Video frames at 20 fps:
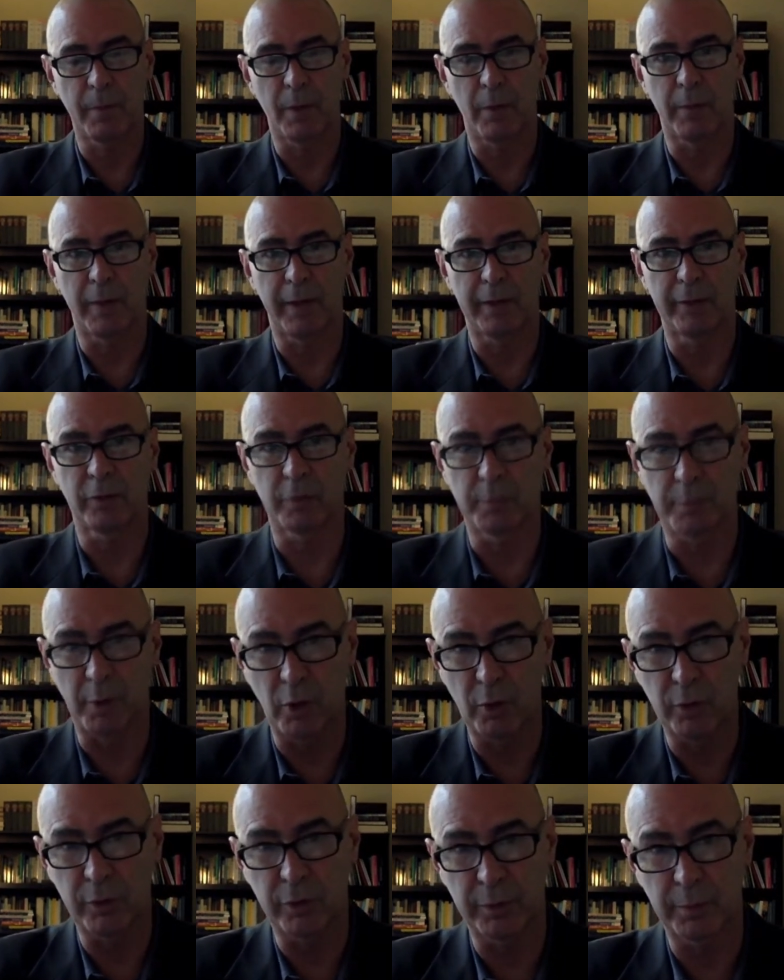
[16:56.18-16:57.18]
right, to
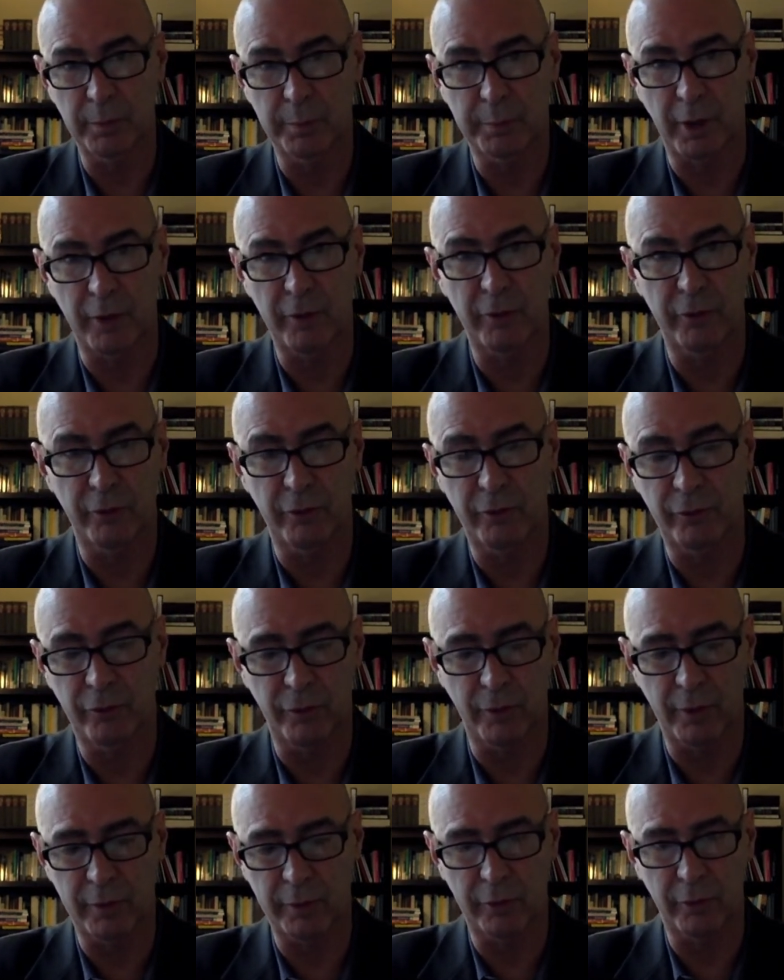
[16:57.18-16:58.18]
both brothers and
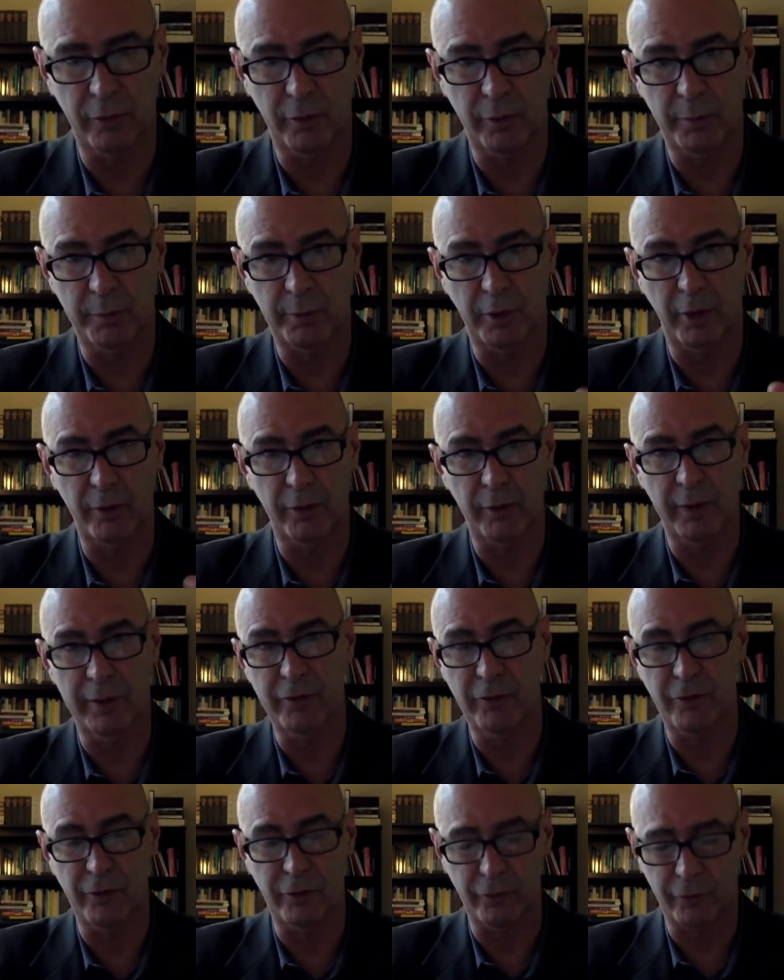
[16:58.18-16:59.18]
to the brother
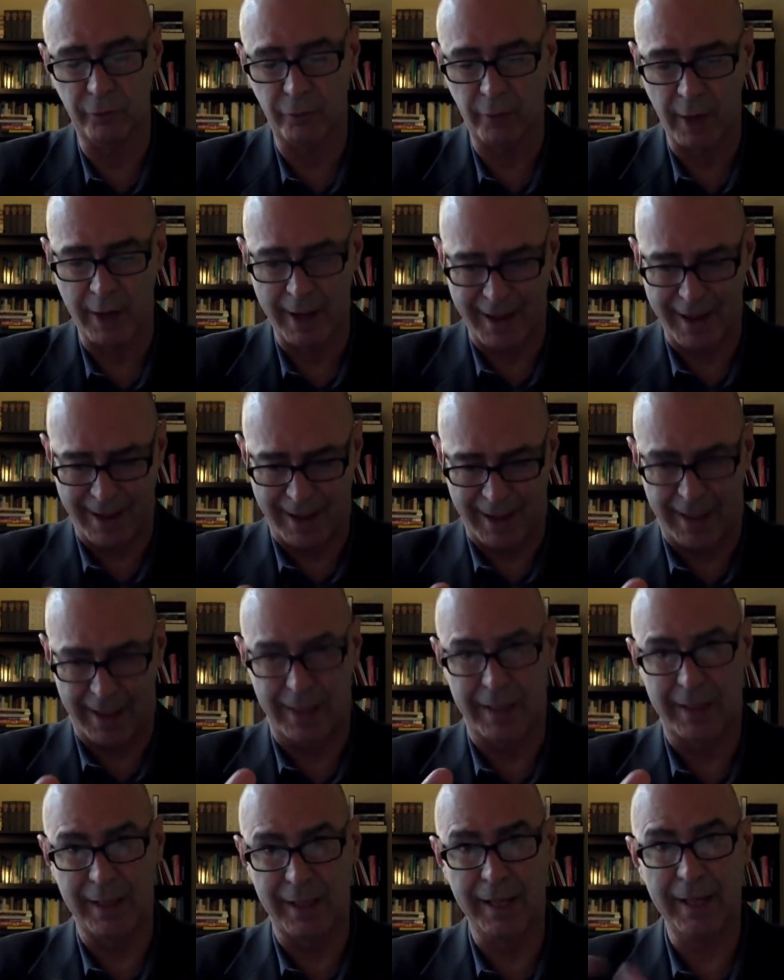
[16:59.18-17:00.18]
and sister,
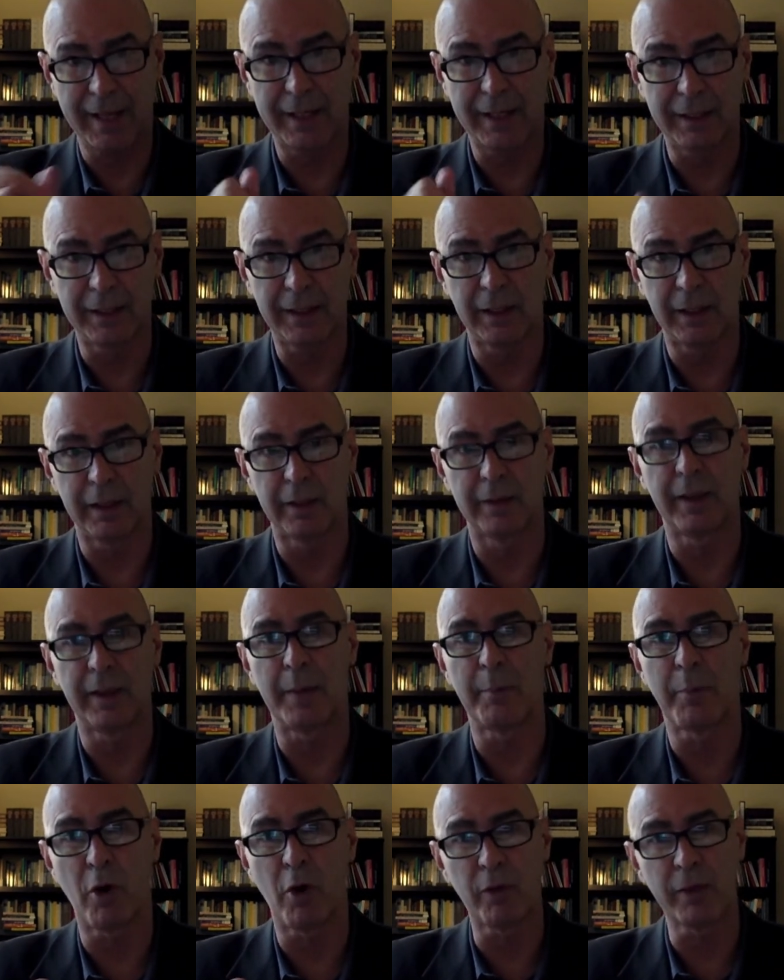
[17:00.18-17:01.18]
then they
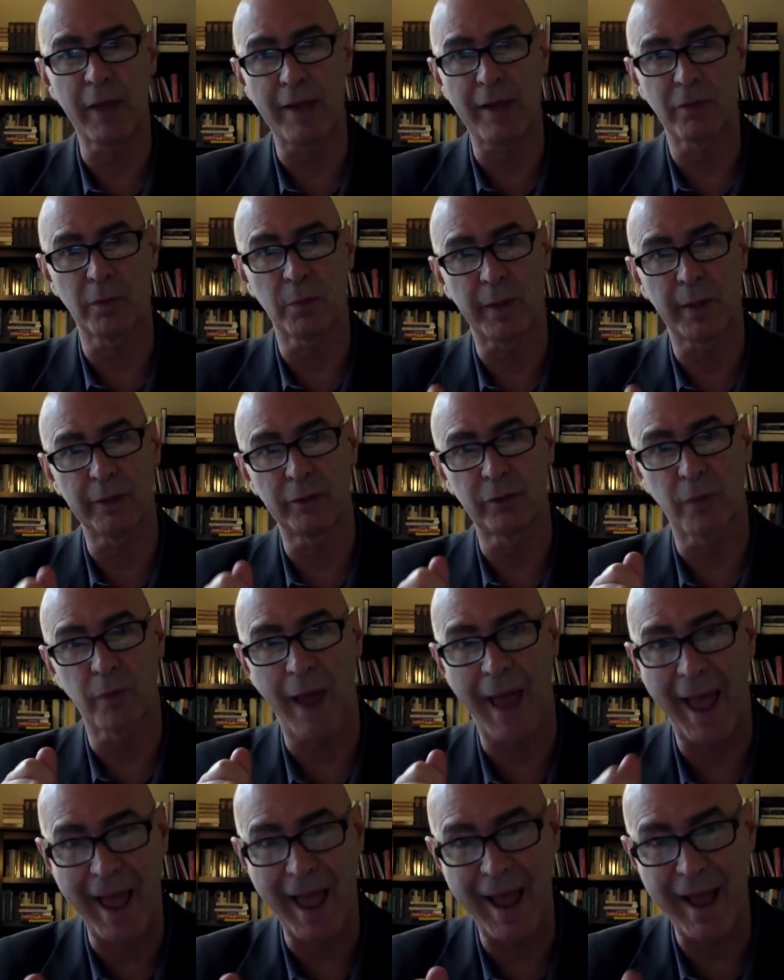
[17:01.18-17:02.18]
both have a right to
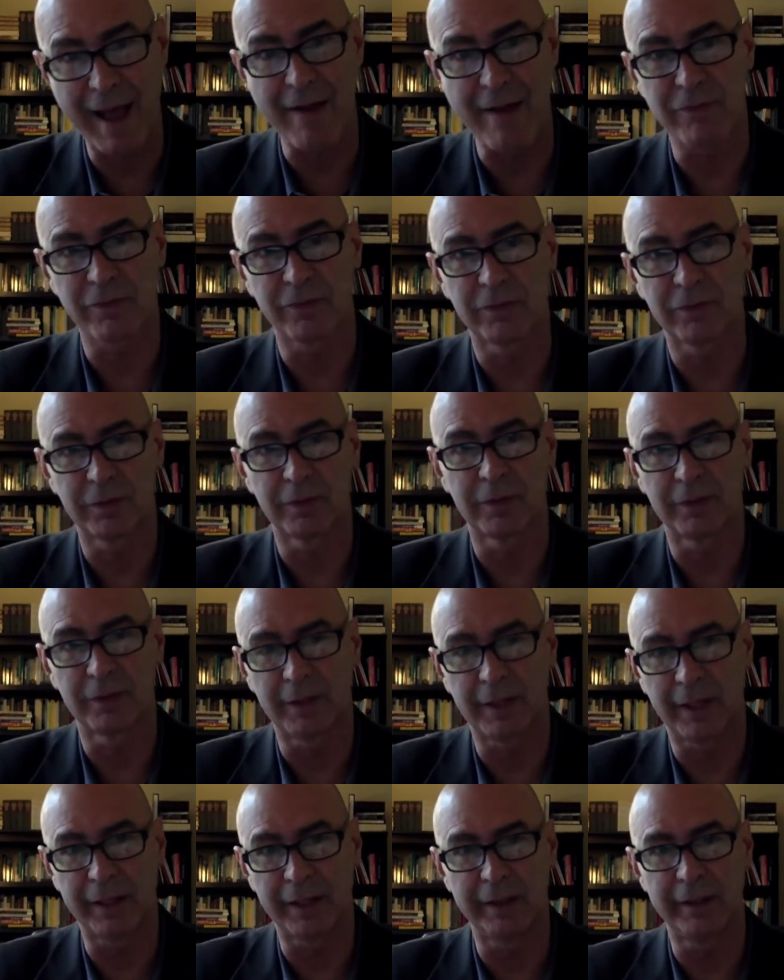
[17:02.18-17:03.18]
half.
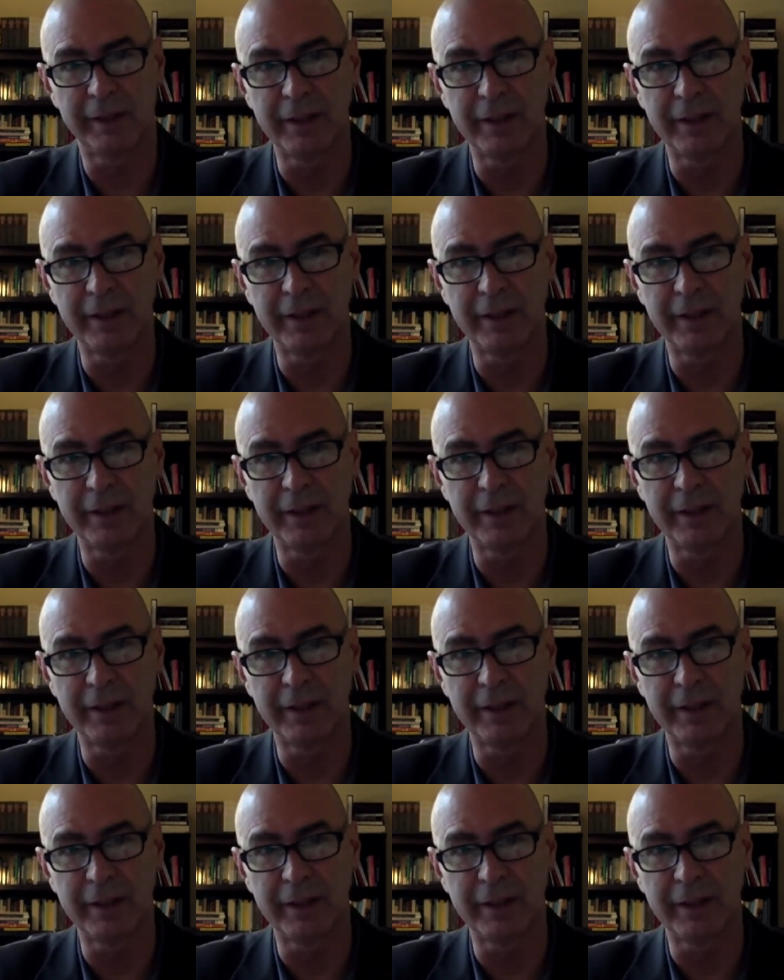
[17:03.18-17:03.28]
And